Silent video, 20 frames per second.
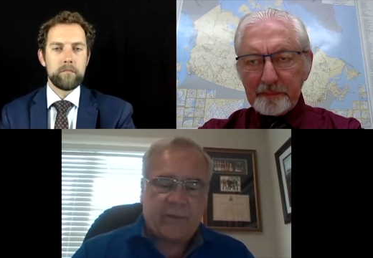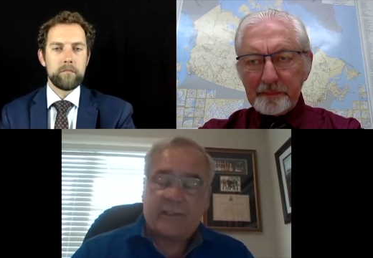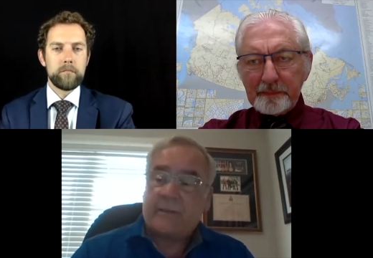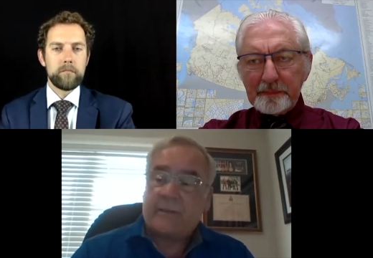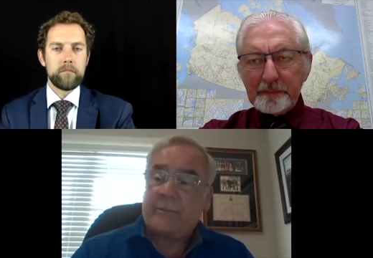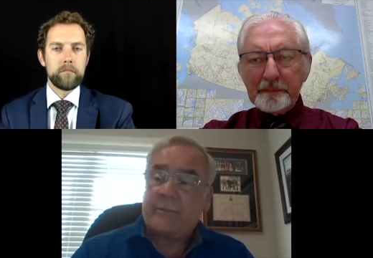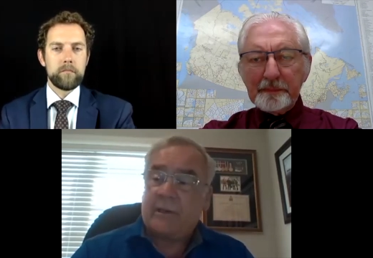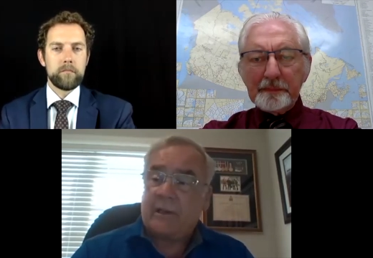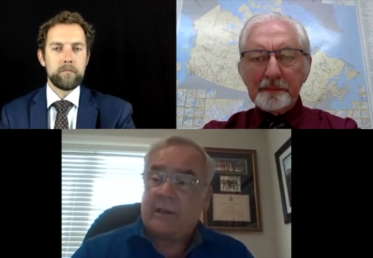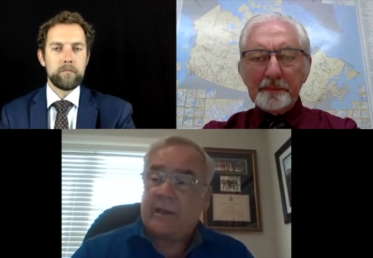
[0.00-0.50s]

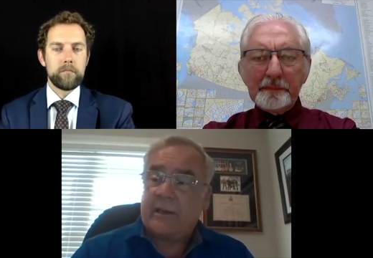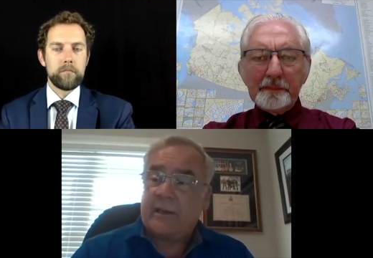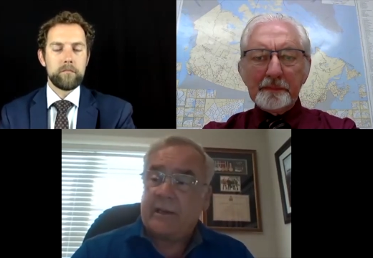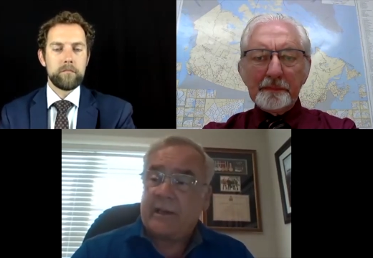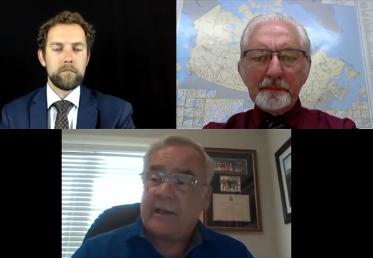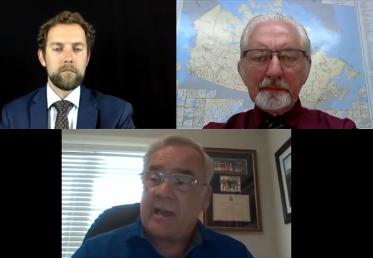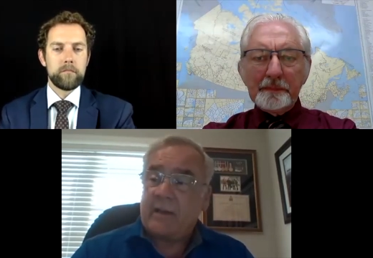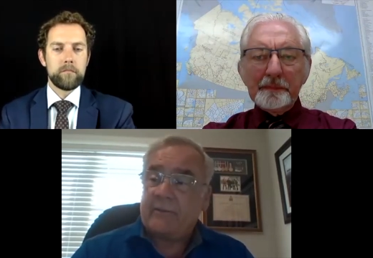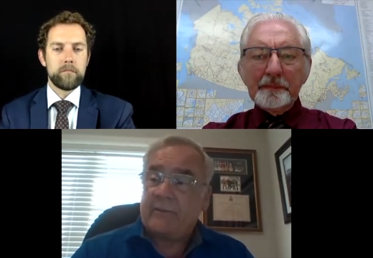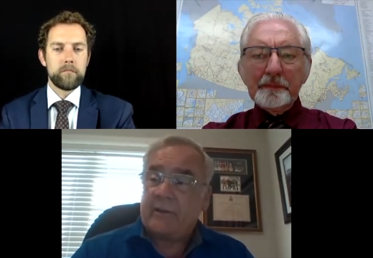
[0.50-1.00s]
Speaker 1: is up
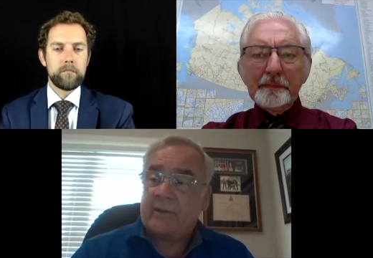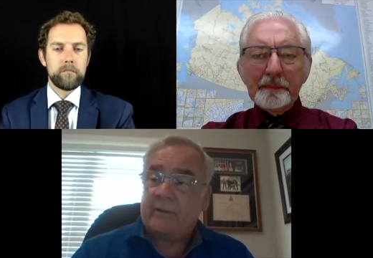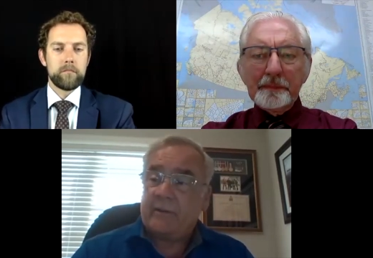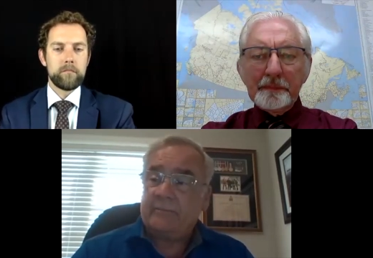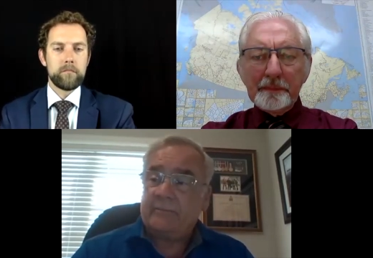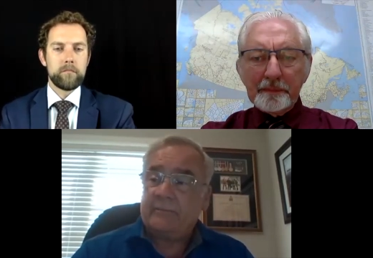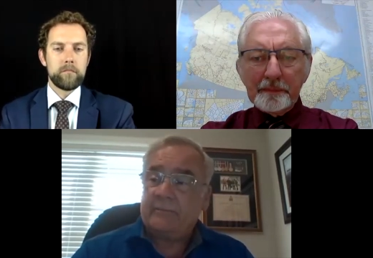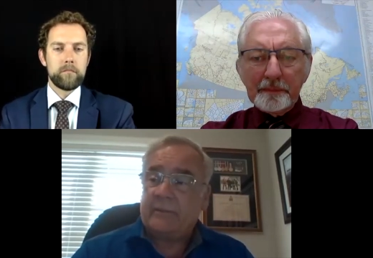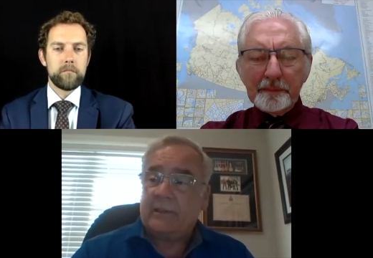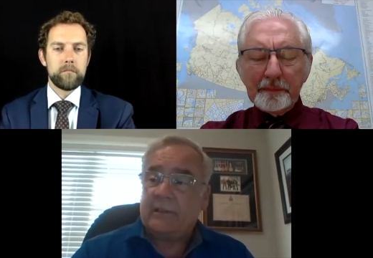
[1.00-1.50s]
online. I have
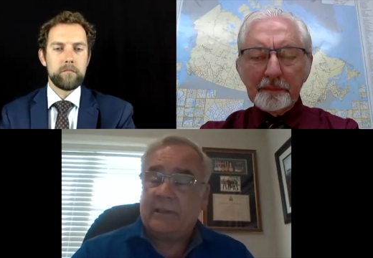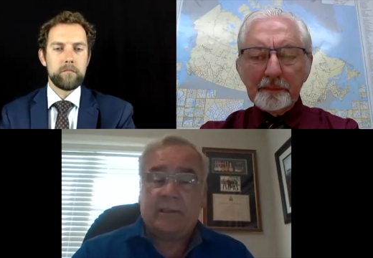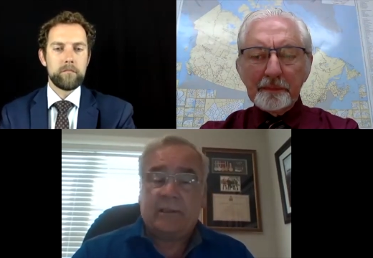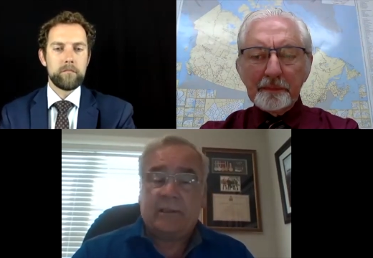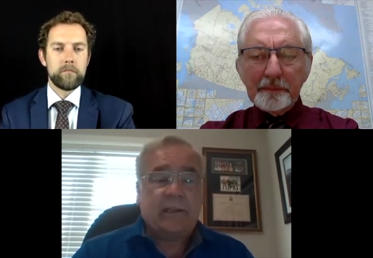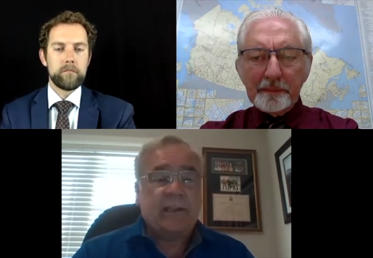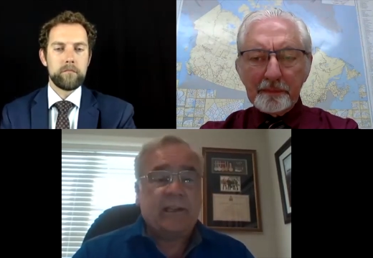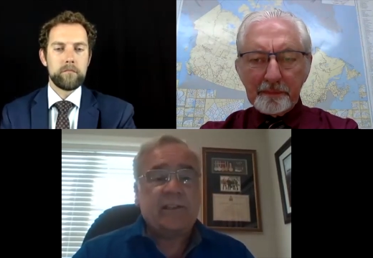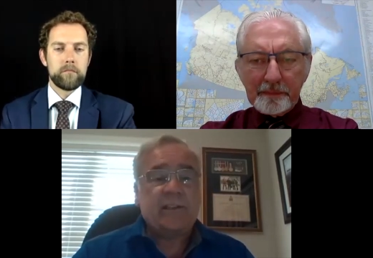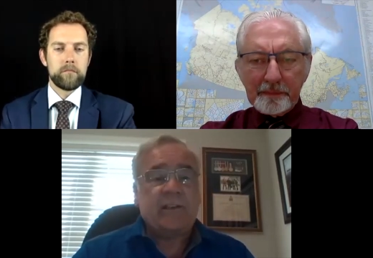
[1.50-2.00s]
uh,
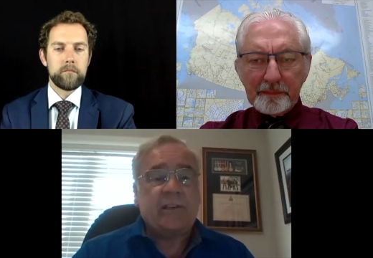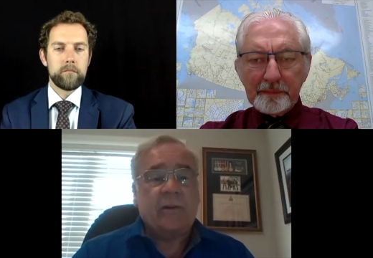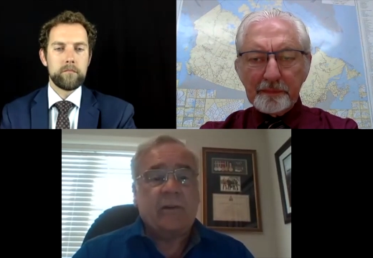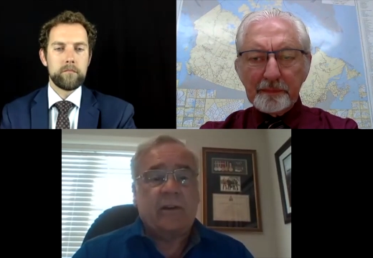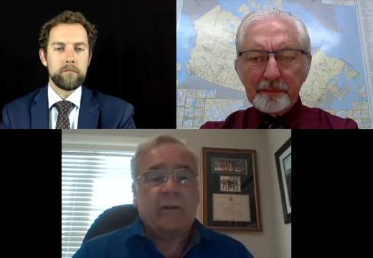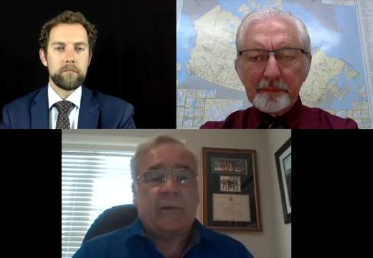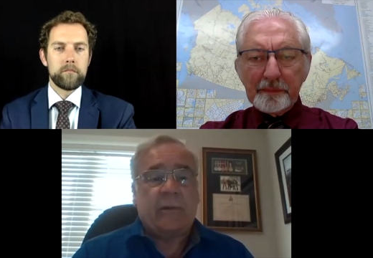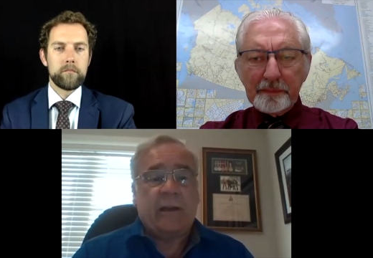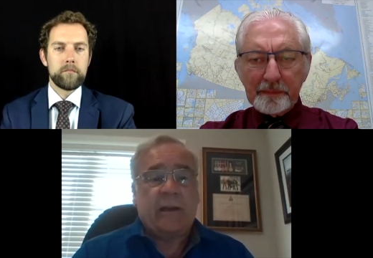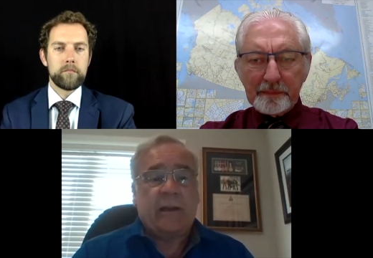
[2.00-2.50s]
uh, links
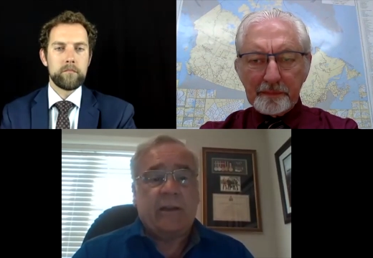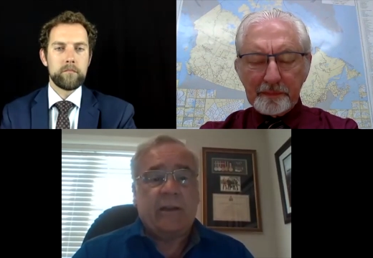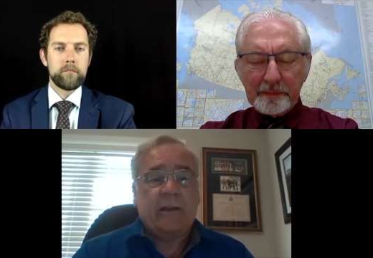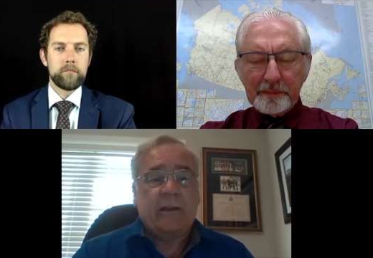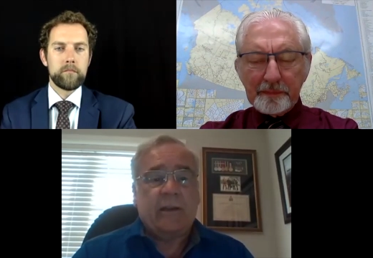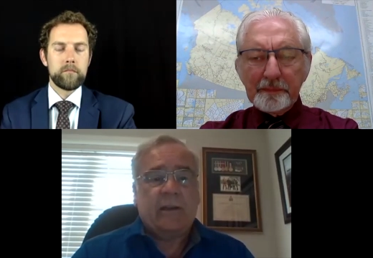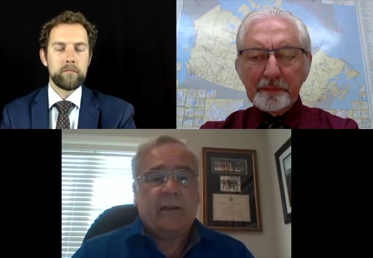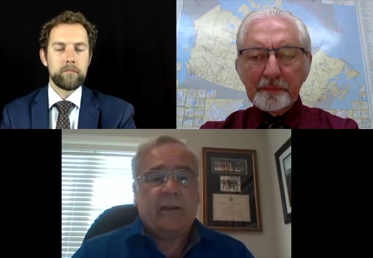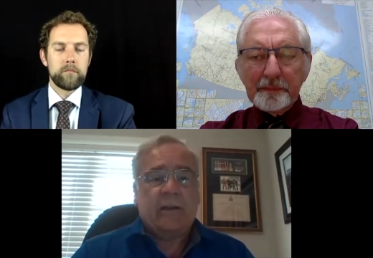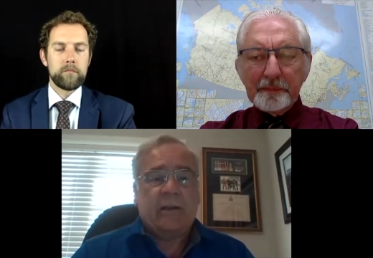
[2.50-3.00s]
to it in my